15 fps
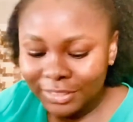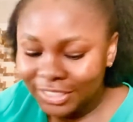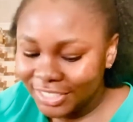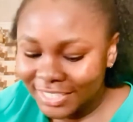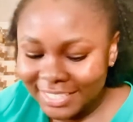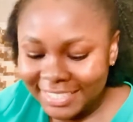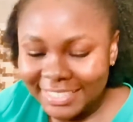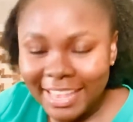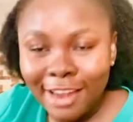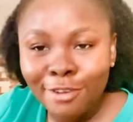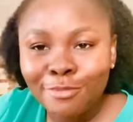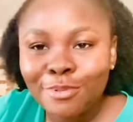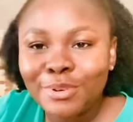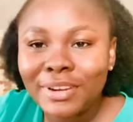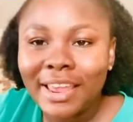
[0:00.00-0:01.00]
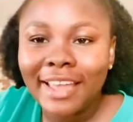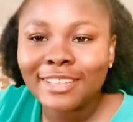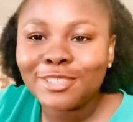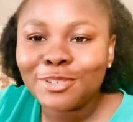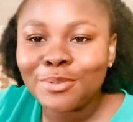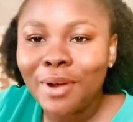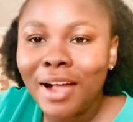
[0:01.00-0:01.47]
ginseng root
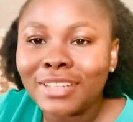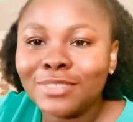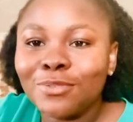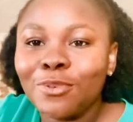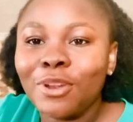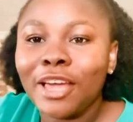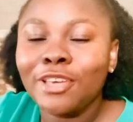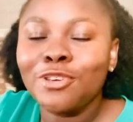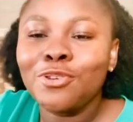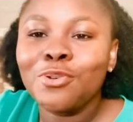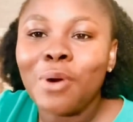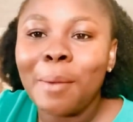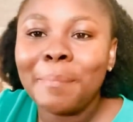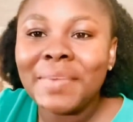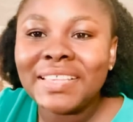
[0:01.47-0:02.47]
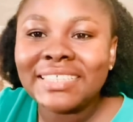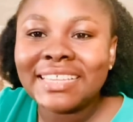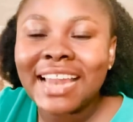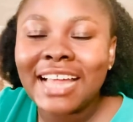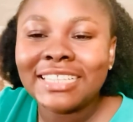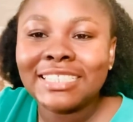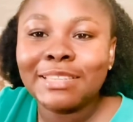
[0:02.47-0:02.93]
extract for, like, you know,
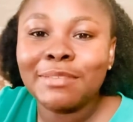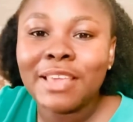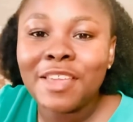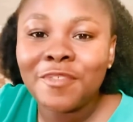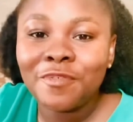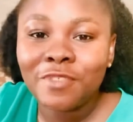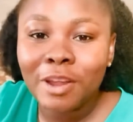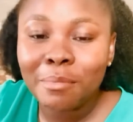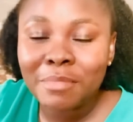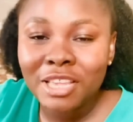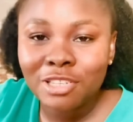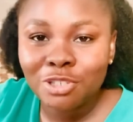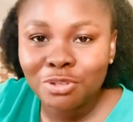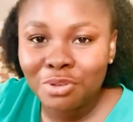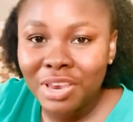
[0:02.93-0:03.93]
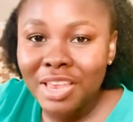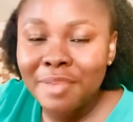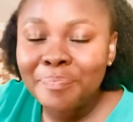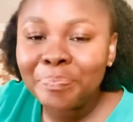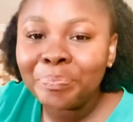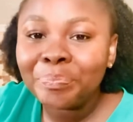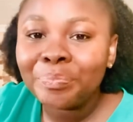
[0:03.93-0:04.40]
amazing anti-inflammatory